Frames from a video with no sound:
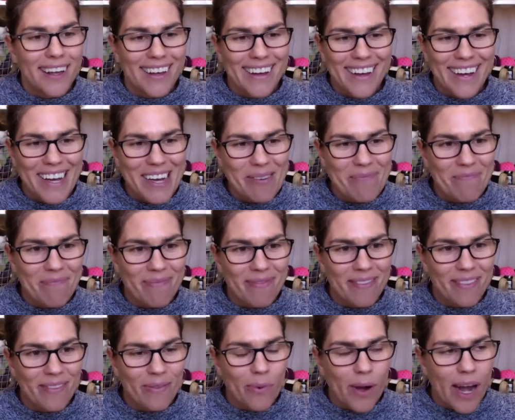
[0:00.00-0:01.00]

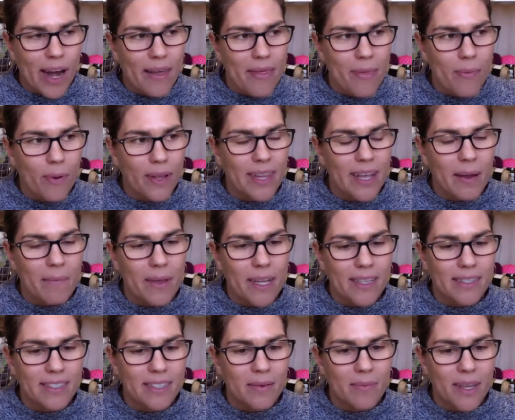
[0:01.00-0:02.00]
what that
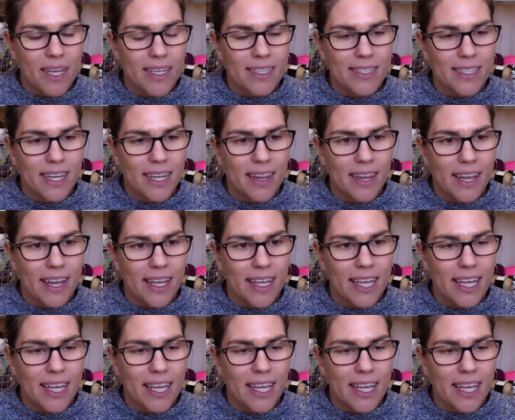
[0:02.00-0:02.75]
means to me is that, like,